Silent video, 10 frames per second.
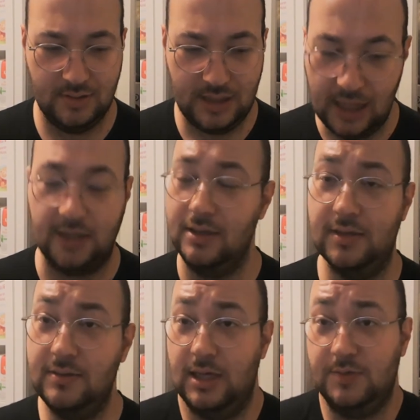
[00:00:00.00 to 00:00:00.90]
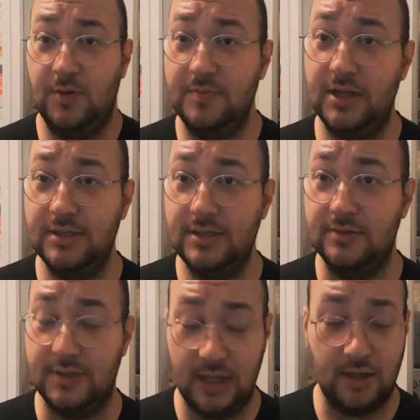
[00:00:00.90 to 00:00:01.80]
yeah, that's what I'm going
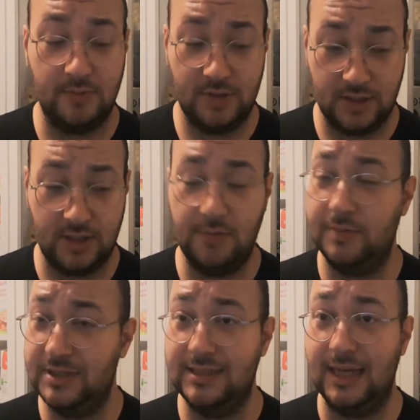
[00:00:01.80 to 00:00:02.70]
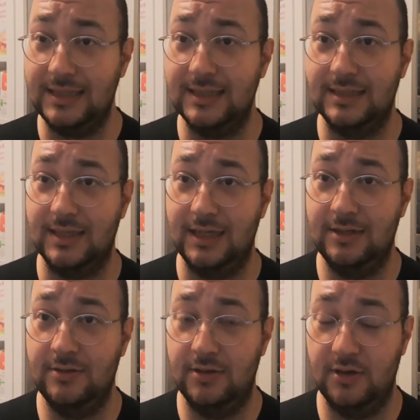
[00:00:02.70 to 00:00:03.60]
to do. I'm going to go up to day 16